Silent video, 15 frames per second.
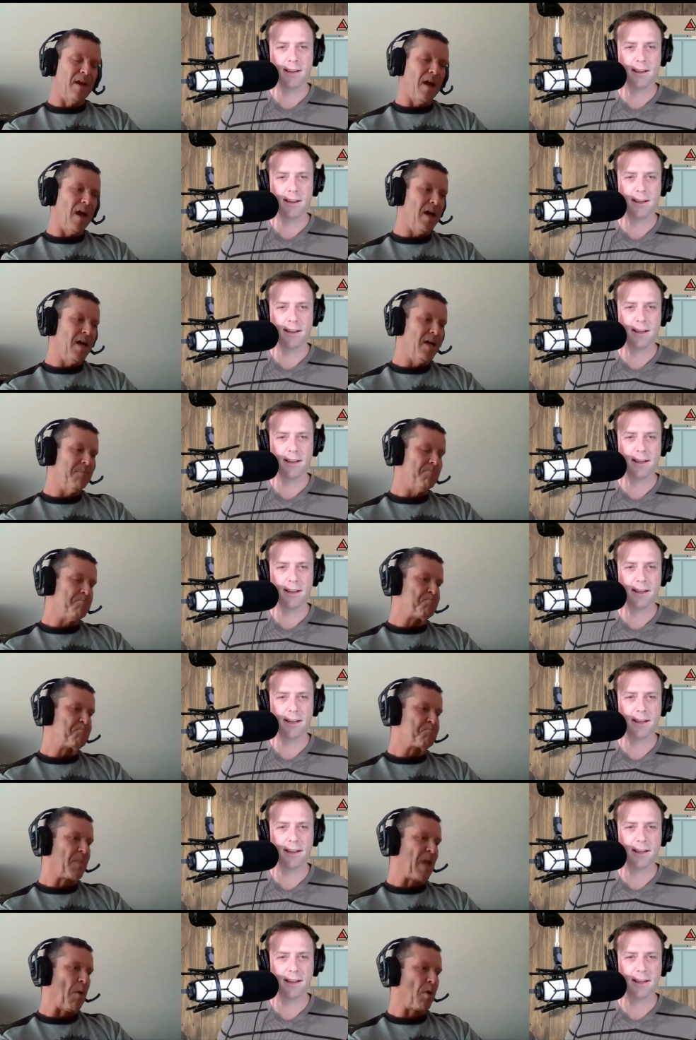
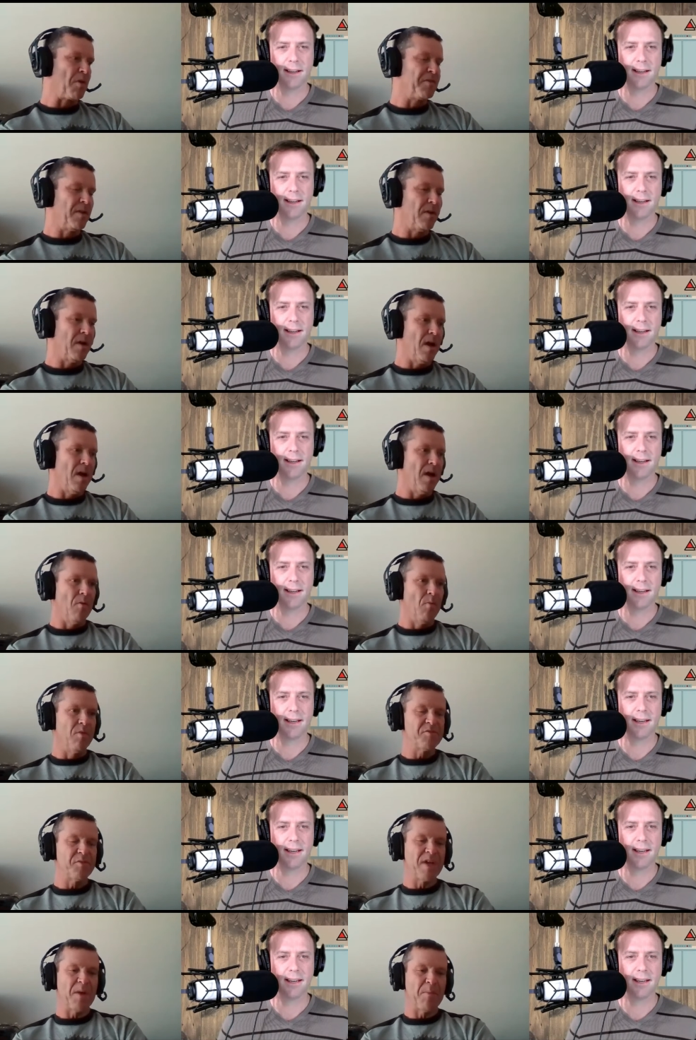Speaker 1: Um, I worked for uh,
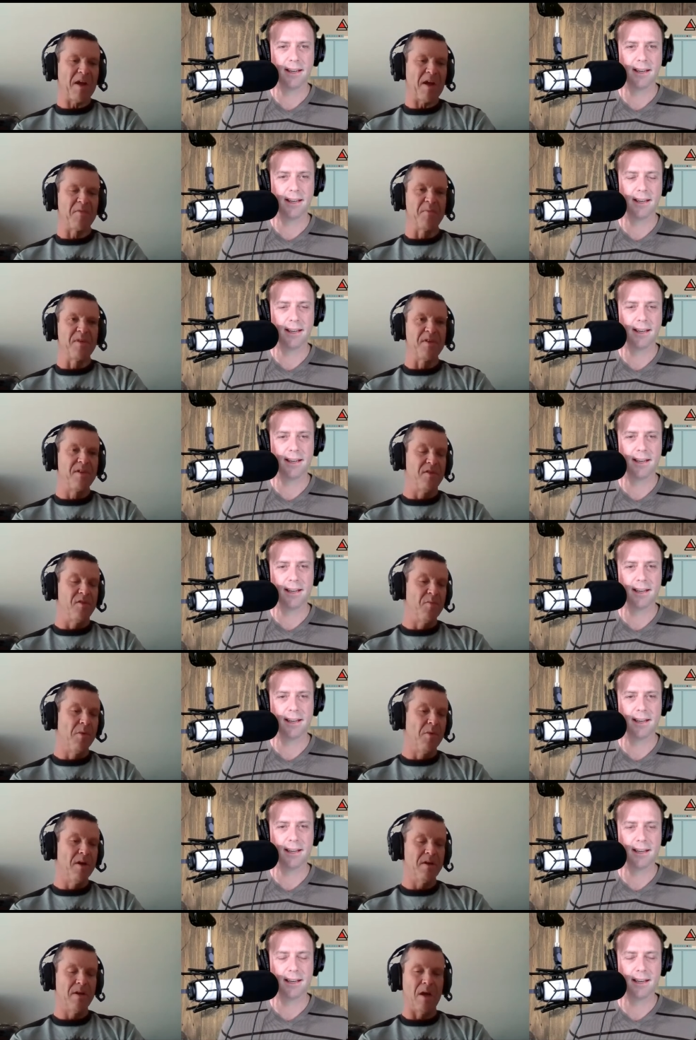once we got back from
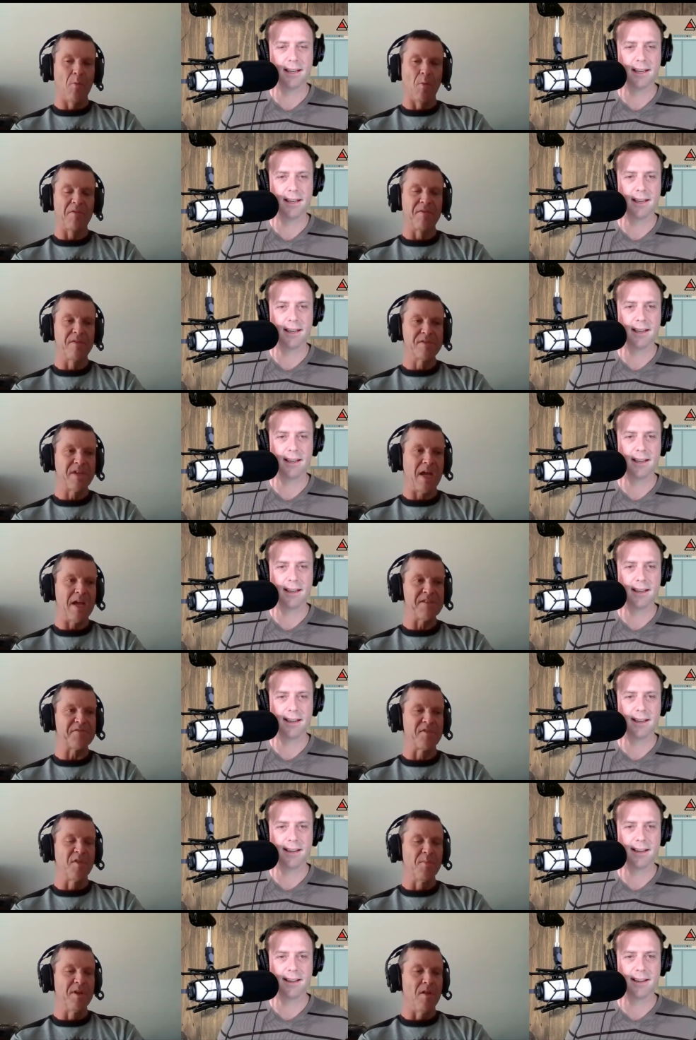Cuba. I worked for those guys
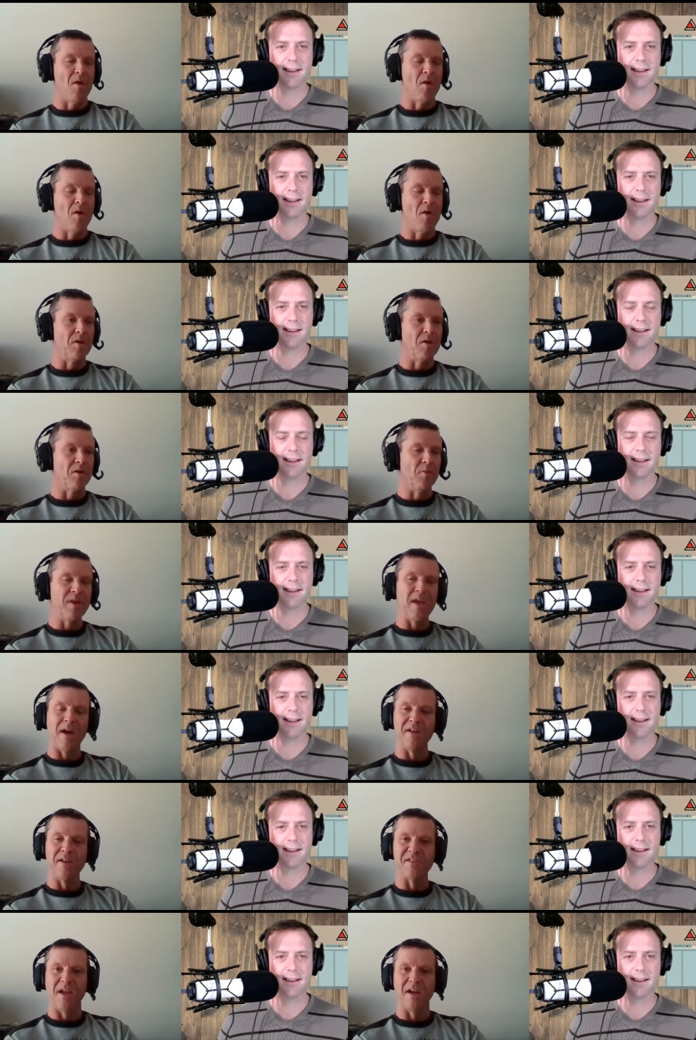for a little bit longer, and we kind of
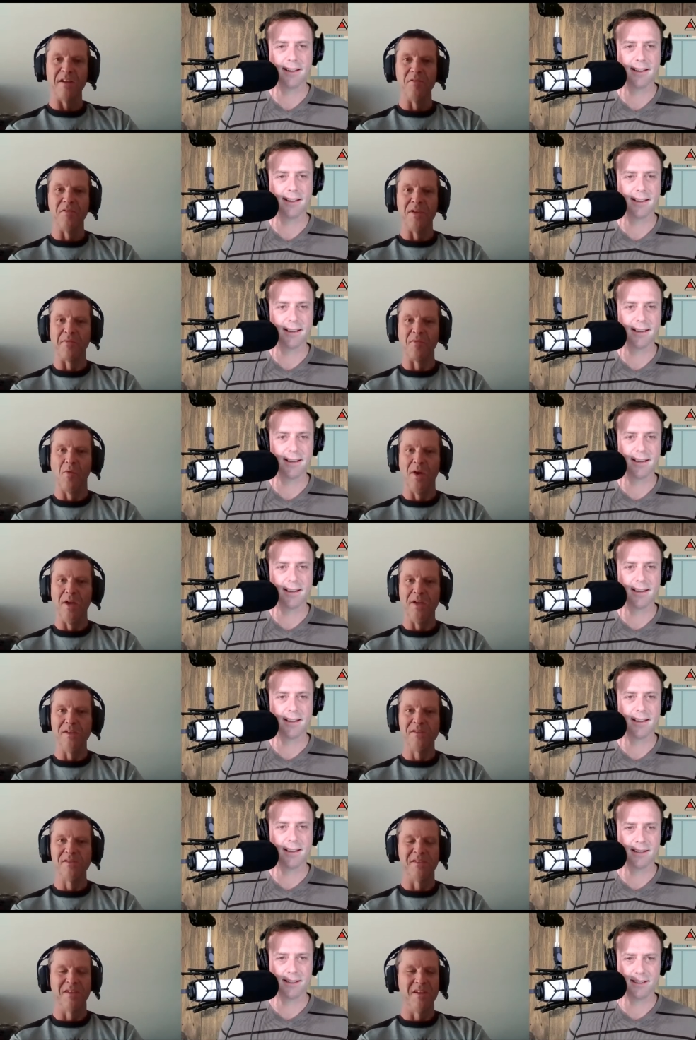decided to go different
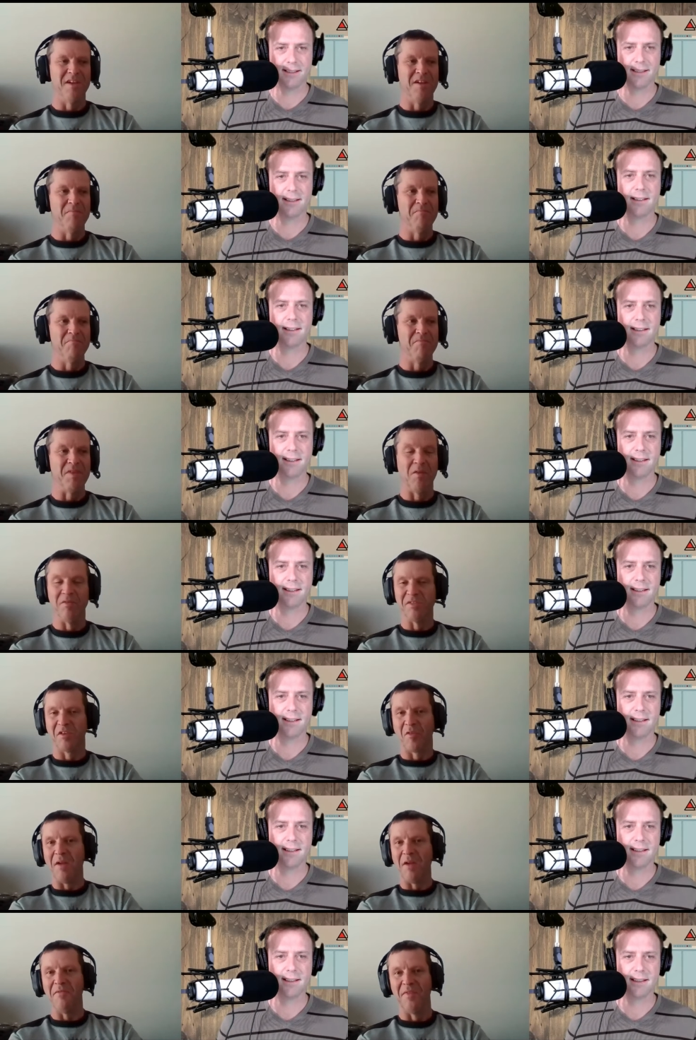ways. Um, you know, it was a
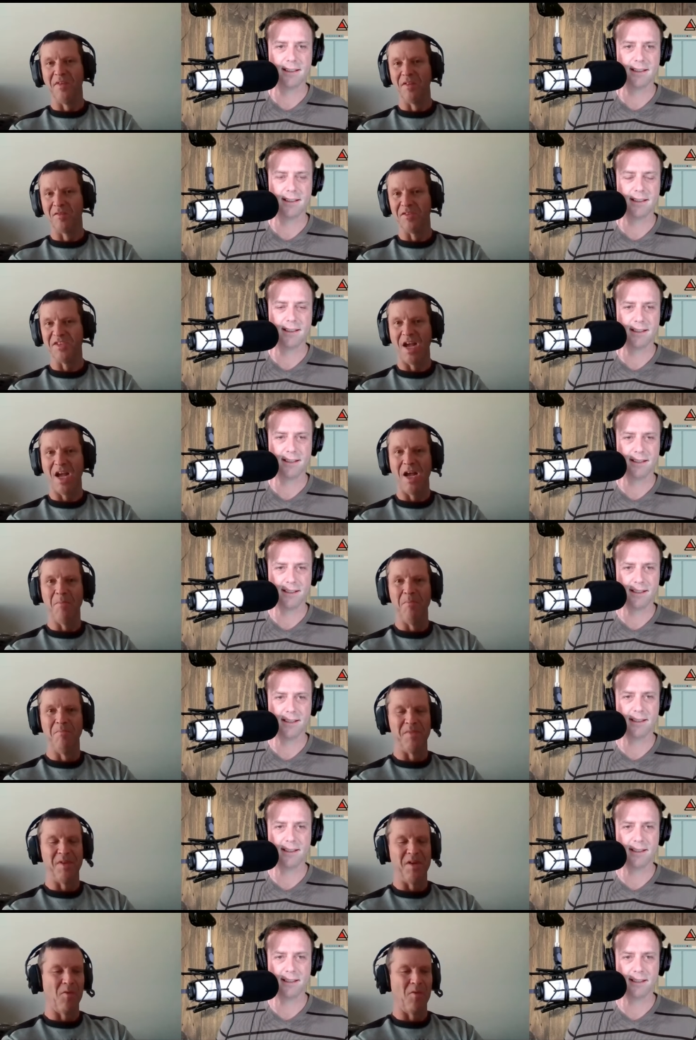great filler job.
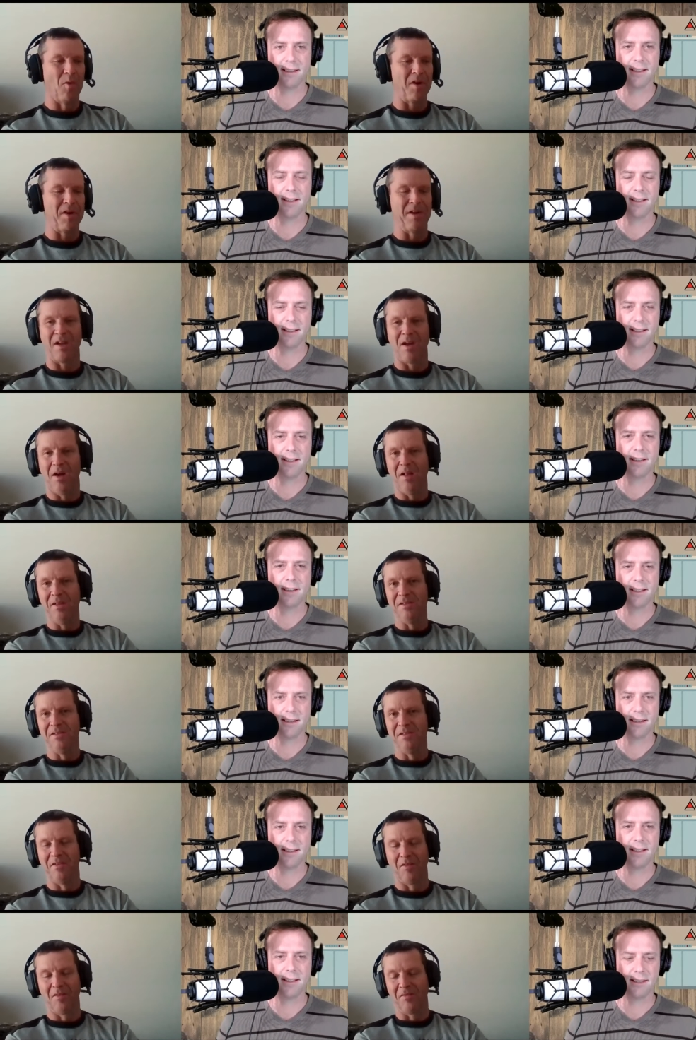You know, working at college
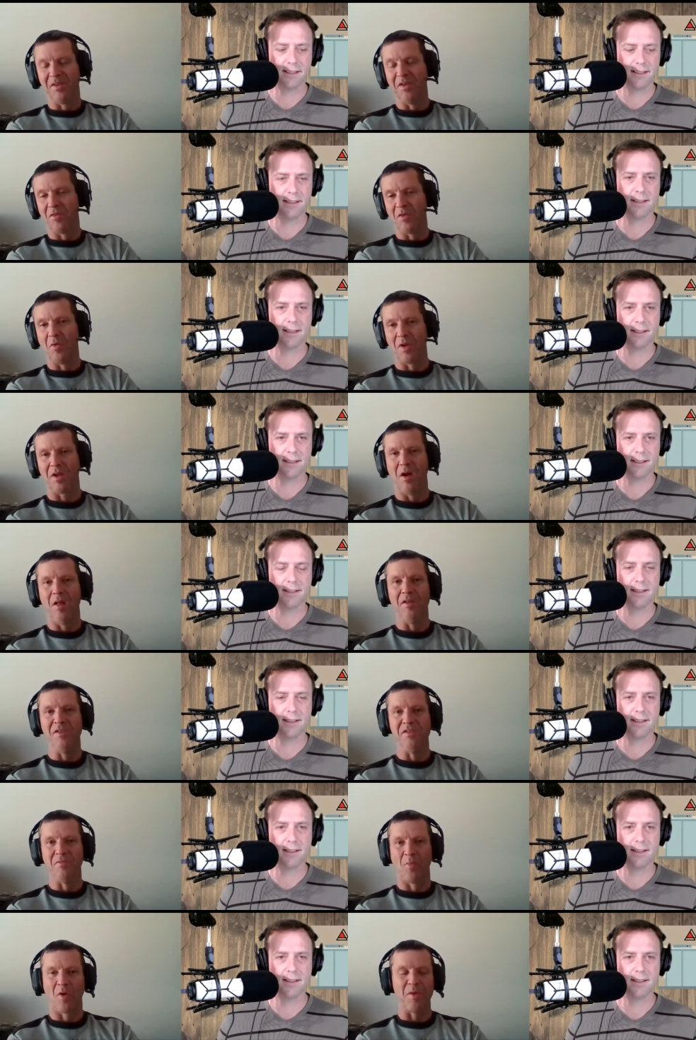or you know going to college
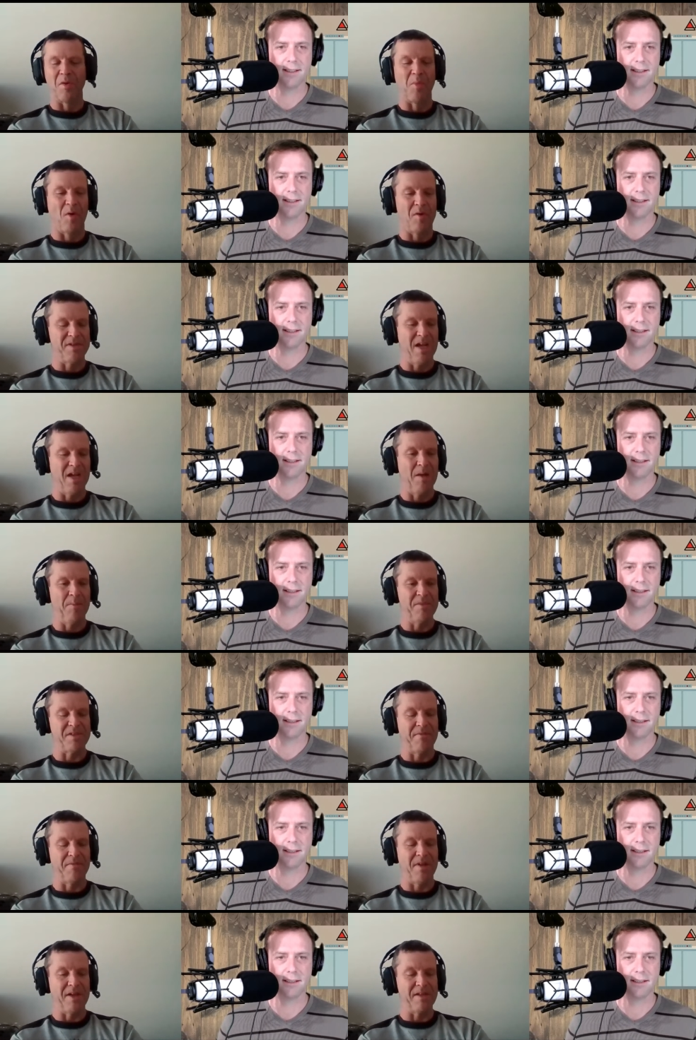and working part time and
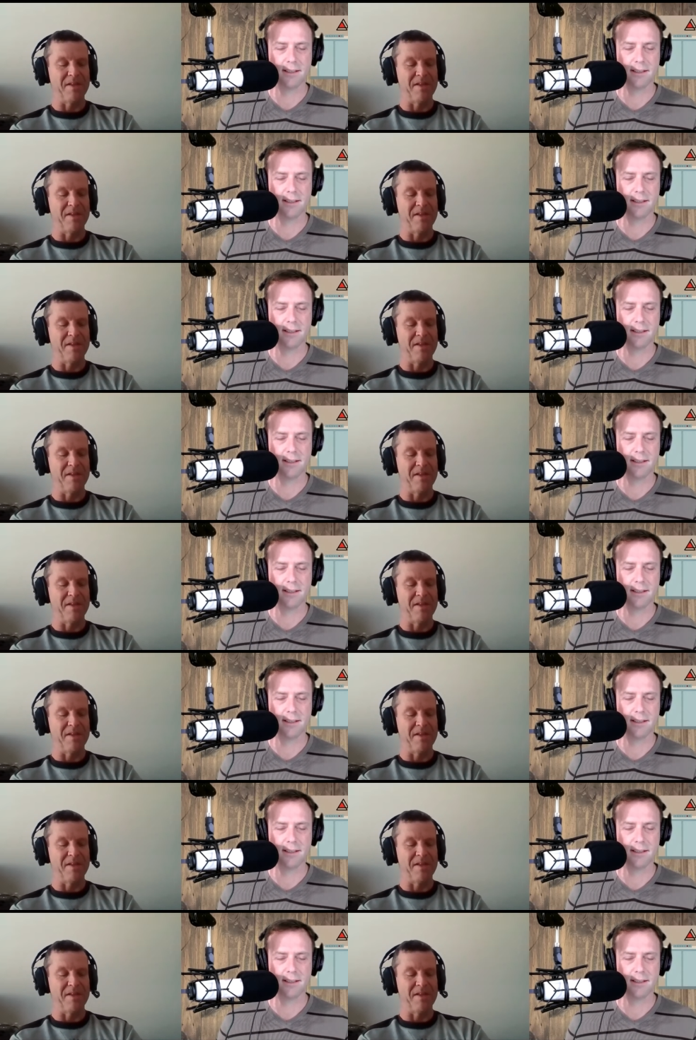stuff like